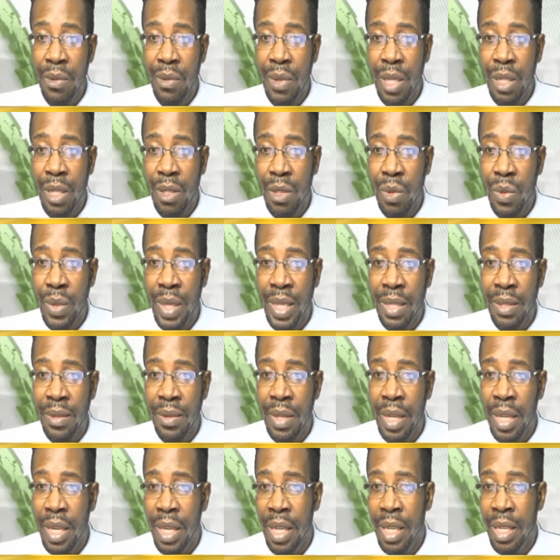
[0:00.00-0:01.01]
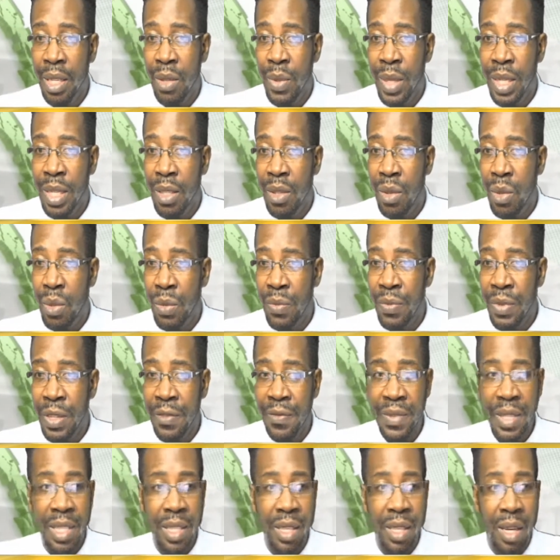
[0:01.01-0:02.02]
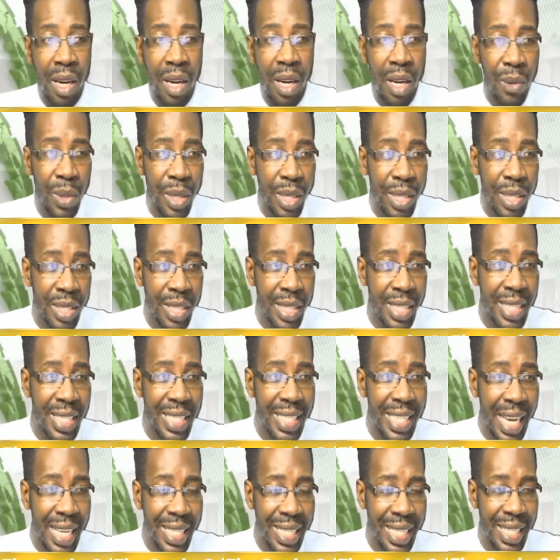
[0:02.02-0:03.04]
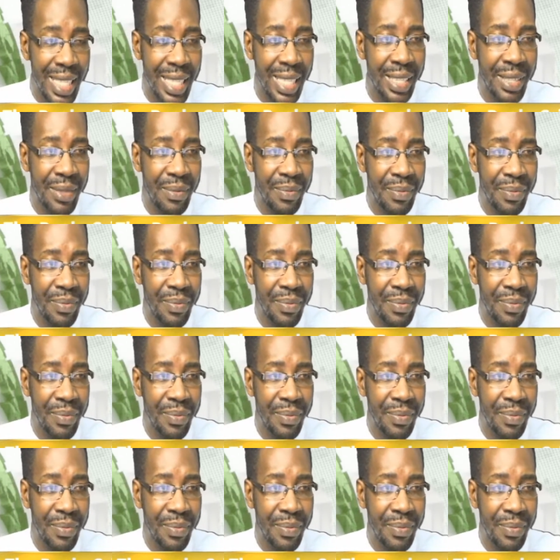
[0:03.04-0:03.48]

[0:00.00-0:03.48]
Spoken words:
around 22:15 hours on Saturday.